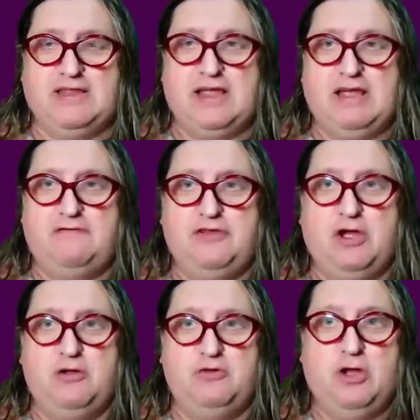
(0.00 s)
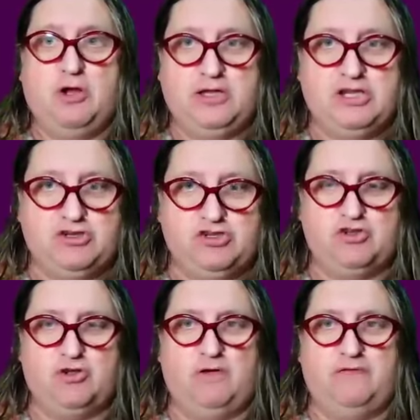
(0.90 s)
they have no
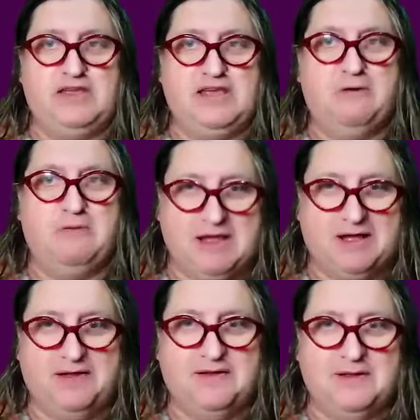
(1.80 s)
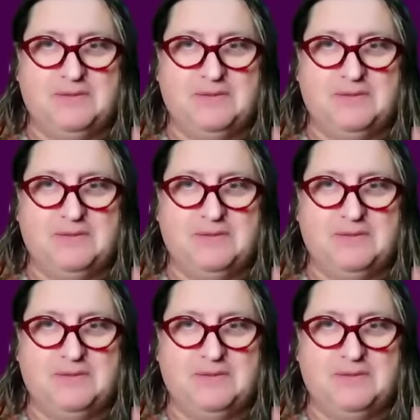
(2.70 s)
knowledge of the area,